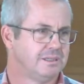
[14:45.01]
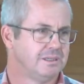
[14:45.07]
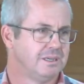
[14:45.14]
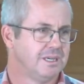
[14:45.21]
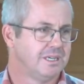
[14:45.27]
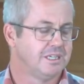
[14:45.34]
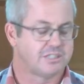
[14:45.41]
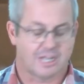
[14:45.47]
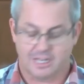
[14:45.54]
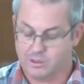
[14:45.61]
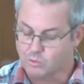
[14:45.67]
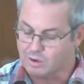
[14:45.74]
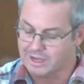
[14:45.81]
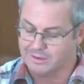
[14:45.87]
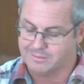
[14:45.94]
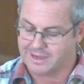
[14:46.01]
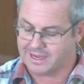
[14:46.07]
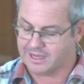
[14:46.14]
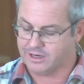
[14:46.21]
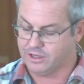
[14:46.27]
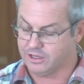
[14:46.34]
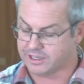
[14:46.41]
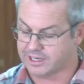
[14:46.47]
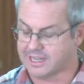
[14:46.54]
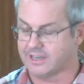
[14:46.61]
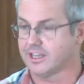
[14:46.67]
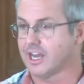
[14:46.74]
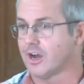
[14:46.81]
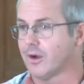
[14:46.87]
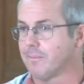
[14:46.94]
There's only one man who can
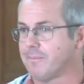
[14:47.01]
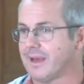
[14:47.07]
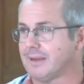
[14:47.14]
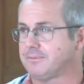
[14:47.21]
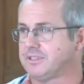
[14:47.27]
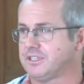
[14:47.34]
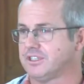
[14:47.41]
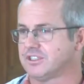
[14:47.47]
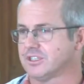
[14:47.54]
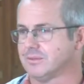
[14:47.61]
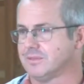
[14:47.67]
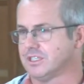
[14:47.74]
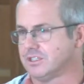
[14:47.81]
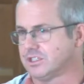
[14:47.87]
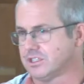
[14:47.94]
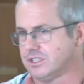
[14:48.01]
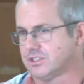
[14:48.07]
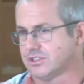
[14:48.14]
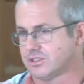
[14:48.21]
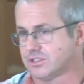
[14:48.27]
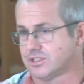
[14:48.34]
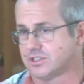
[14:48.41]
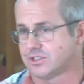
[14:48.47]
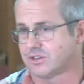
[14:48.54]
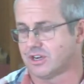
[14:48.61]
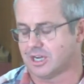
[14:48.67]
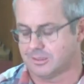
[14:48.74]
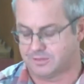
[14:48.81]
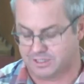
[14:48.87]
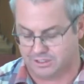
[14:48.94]
undergo a baptism that Jesus
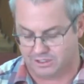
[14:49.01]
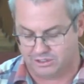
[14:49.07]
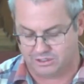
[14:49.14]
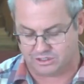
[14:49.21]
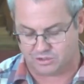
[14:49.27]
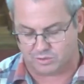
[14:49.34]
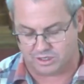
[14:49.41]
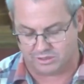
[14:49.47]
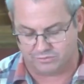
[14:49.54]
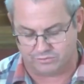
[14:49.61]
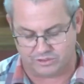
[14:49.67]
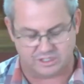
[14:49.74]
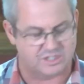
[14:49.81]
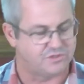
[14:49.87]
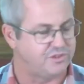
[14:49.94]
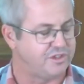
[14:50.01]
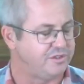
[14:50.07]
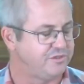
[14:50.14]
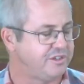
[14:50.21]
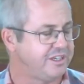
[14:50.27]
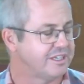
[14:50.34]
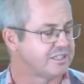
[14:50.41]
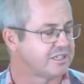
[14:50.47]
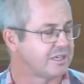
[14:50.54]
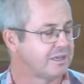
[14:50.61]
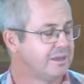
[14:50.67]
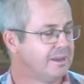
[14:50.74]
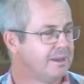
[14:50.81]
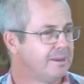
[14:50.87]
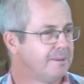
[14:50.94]
describes in Luke 12, verse 50, as a
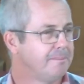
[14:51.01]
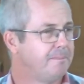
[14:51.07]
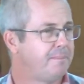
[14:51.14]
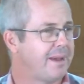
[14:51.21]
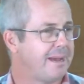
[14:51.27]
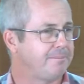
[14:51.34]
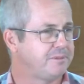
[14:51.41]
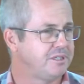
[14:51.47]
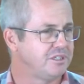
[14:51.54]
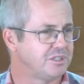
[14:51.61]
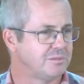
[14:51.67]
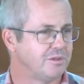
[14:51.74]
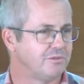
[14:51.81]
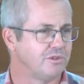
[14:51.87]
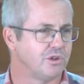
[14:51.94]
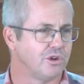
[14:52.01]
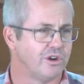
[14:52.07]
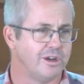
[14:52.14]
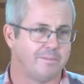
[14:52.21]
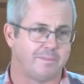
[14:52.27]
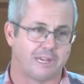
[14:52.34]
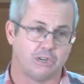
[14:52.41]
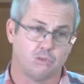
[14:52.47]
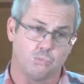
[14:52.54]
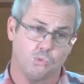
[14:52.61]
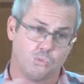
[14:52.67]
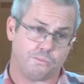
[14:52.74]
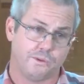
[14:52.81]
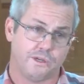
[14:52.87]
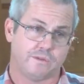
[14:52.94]
baptism of glory, but it will
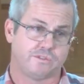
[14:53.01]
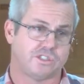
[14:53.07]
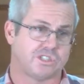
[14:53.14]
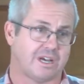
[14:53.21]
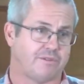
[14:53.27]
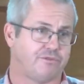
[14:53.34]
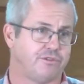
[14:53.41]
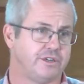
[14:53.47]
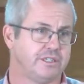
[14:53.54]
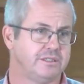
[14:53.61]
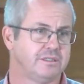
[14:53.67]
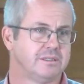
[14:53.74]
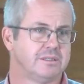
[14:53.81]
be of suffering,